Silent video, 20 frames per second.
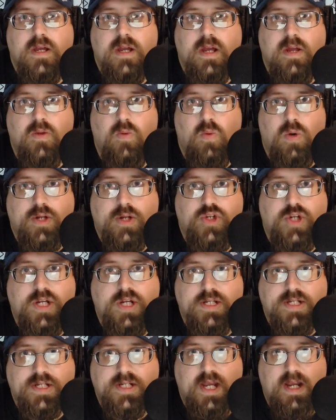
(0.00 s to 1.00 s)
in what she
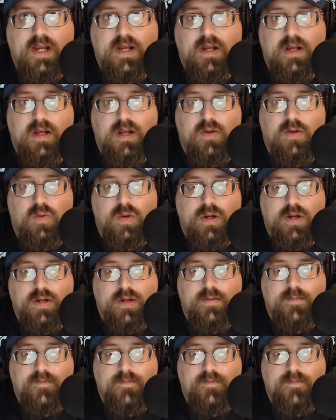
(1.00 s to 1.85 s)
is saying, in what